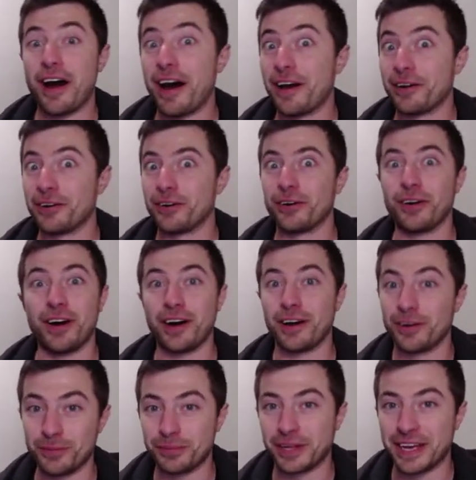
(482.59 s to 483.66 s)
I don't know. I
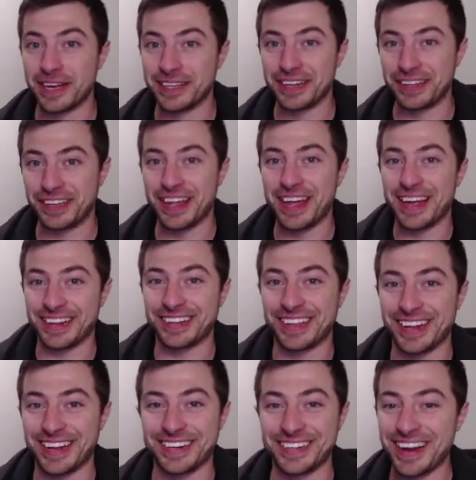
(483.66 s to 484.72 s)
don't plan these things.
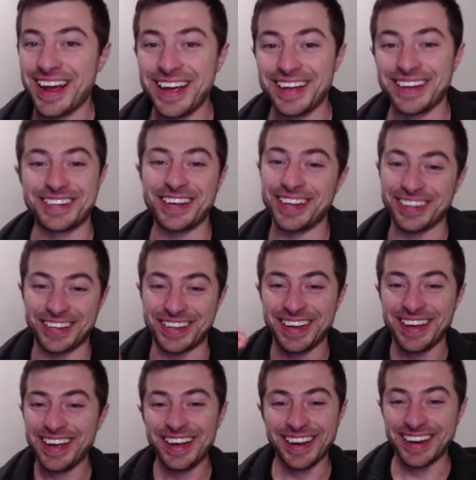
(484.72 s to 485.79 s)
It just
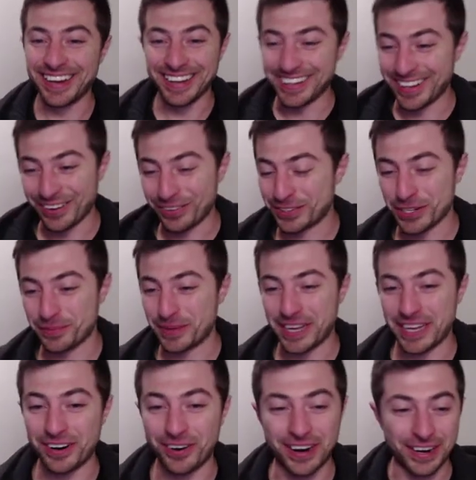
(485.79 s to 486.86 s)
off the top of my
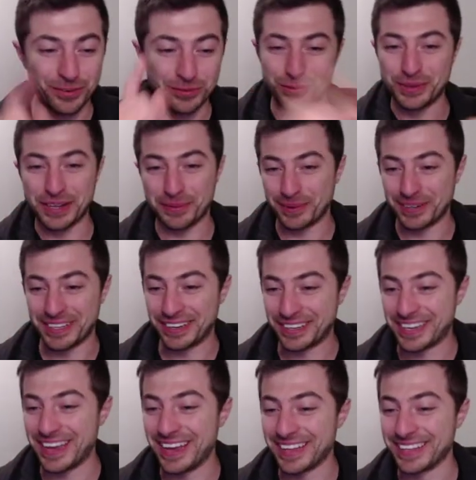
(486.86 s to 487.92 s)
head. All right, I'll do this one
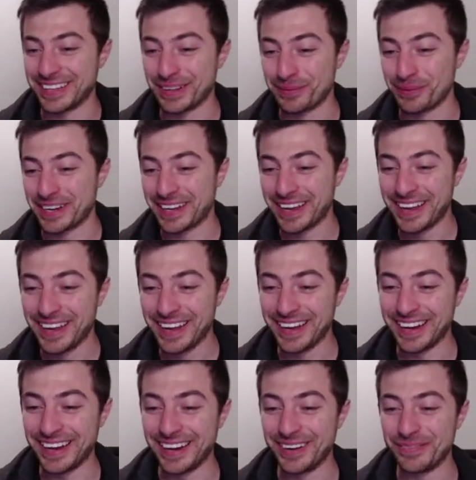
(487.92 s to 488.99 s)
this week.
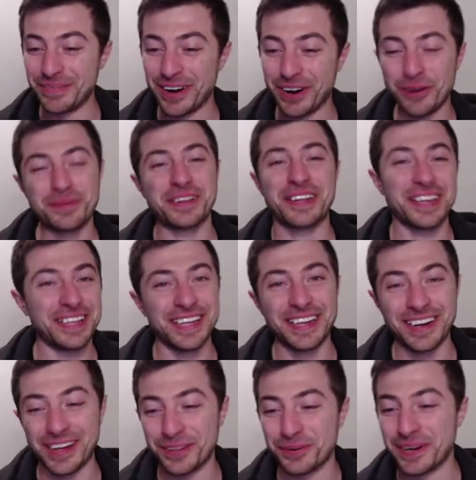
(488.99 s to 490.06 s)
I hope to see you
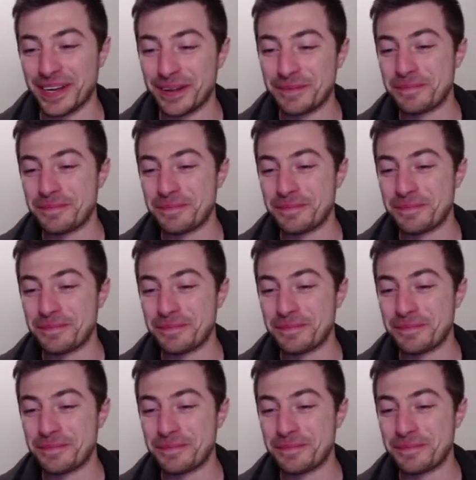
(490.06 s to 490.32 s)
then, either way.